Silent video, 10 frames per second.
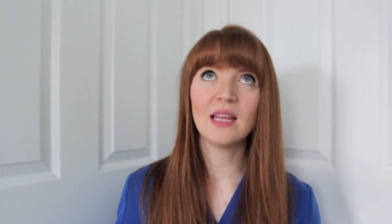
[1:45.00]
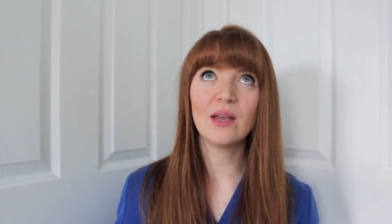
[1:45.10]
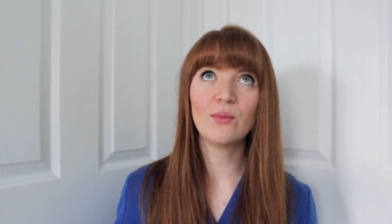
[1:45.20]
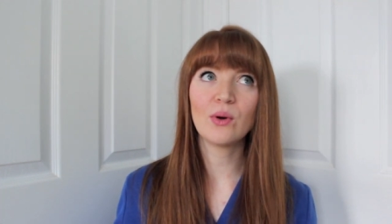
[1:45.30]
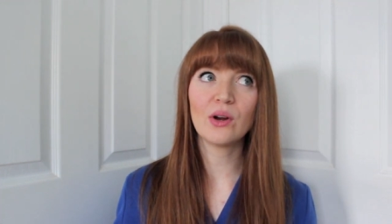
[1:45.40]

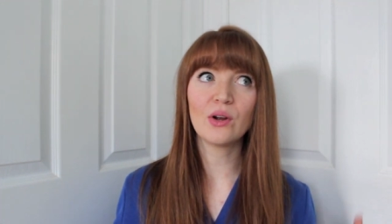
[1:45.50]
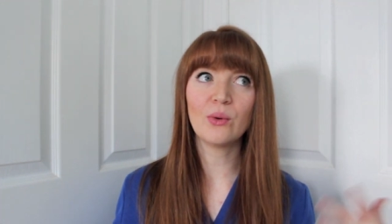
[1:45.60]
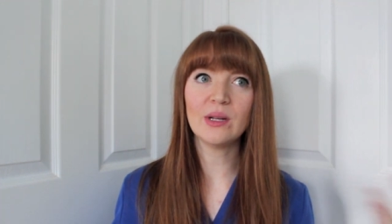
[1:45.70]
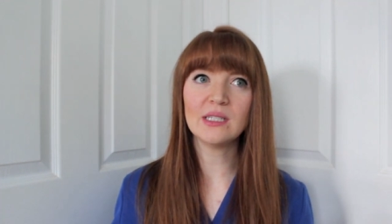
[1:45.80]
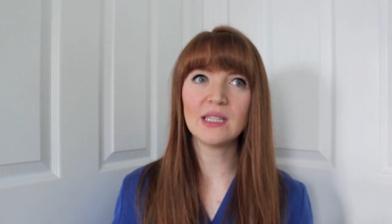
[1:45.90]
they were
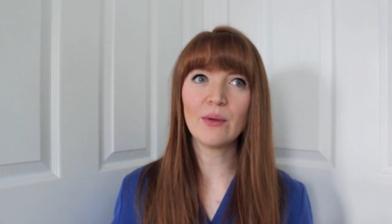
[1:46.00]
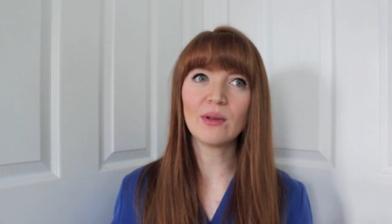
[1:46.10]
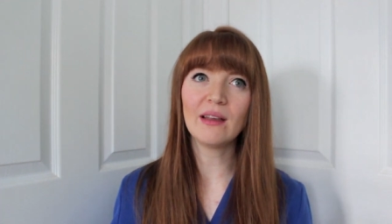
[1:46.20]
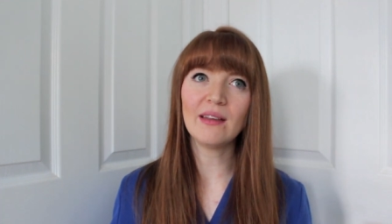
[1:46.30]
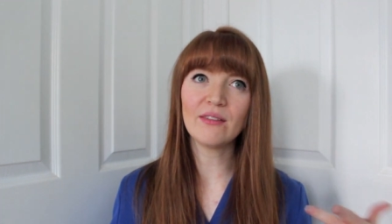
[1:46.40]

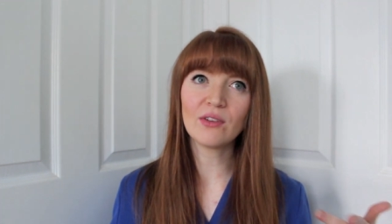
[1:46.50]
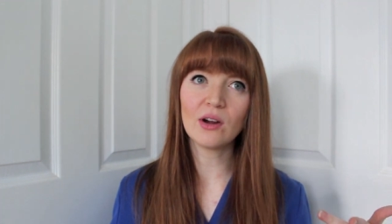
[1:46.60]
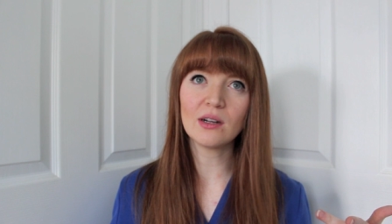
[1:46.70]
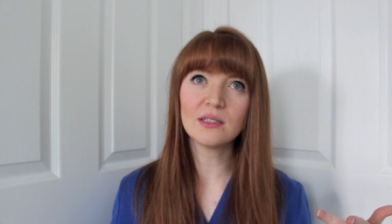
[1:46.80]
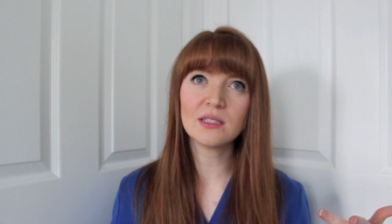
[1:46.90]
like gift
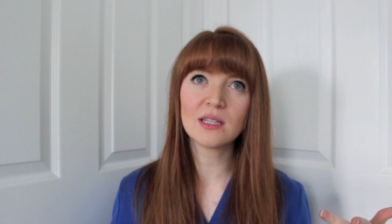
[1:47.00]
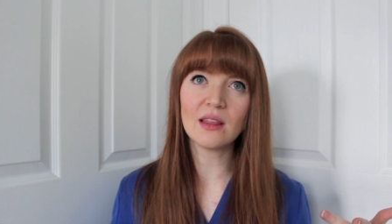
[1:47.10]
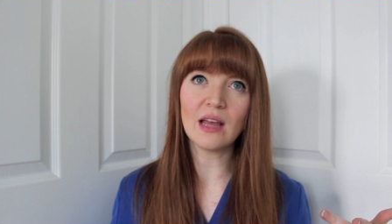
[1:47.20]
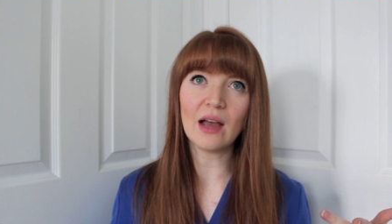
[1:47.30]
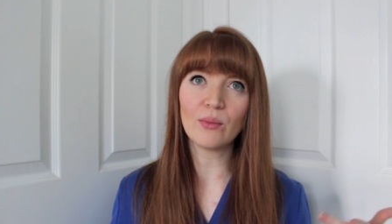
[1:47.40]
cards
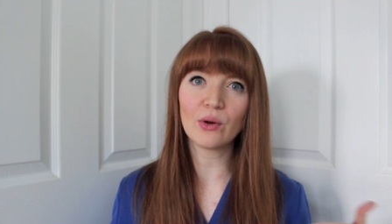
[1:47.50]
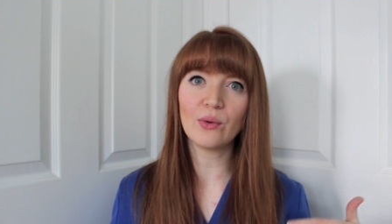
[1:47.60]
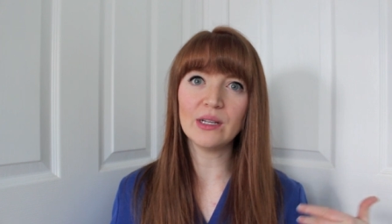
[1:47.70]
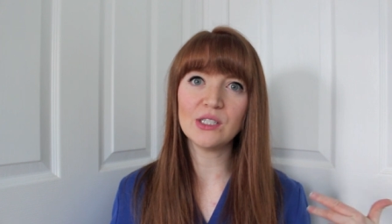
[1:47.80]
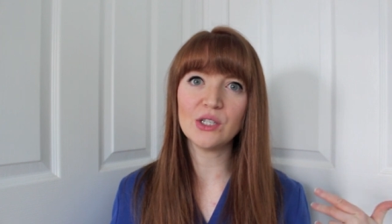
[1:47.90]
that were
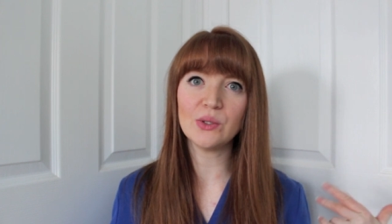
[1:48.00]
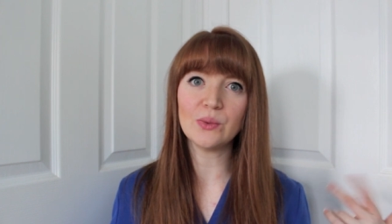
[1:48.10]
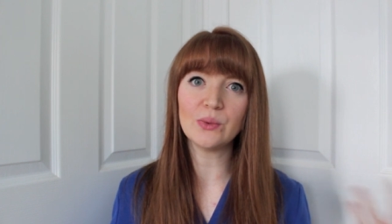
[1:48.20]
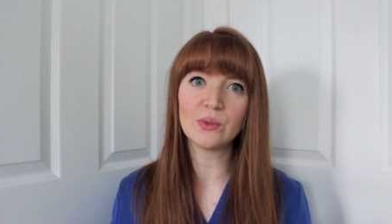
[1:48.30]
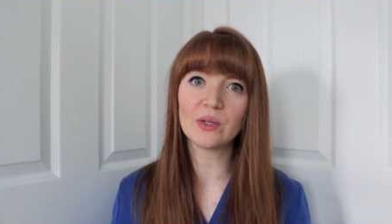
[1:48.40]
going
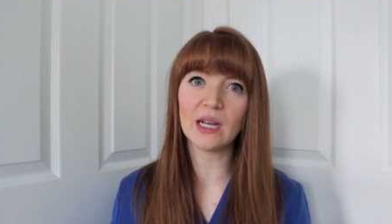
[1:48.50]
to